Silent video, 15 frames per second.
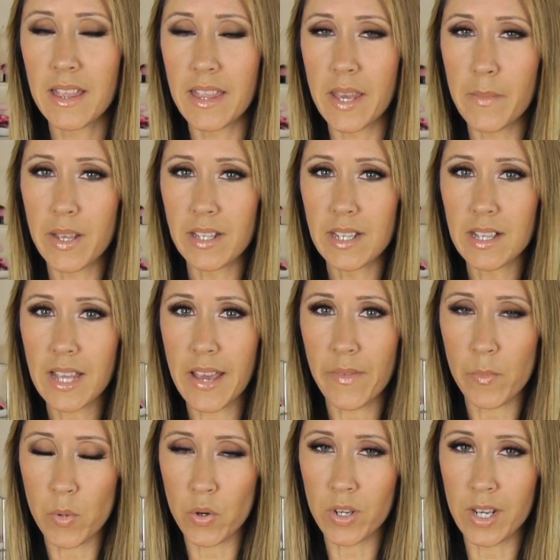They basically have
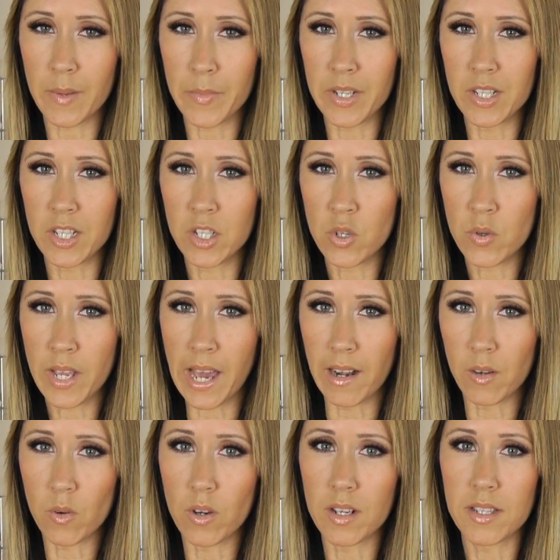it broken up into two
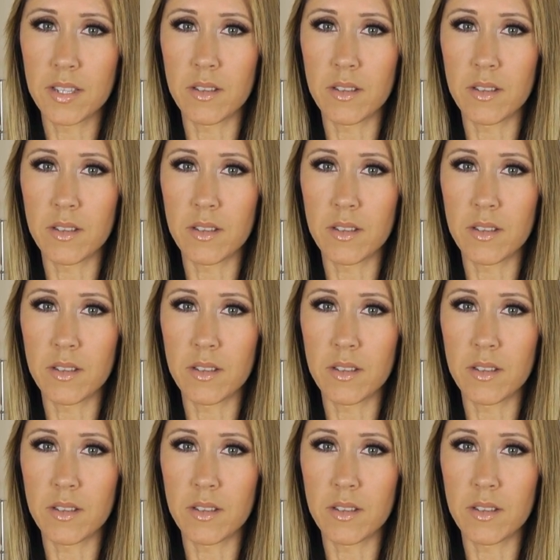categories.